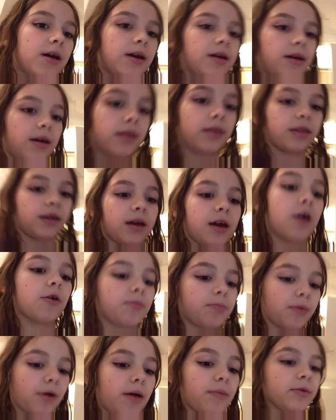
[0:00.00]
I think I'll
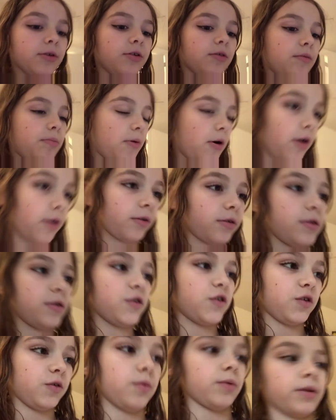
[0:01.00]
probably do a part
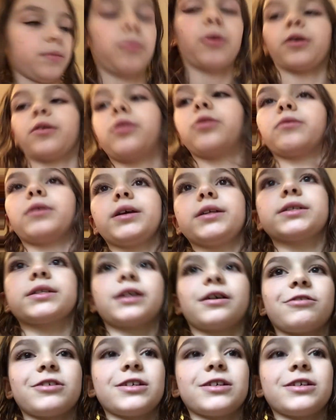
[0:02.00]
2 and part 3 and stuff,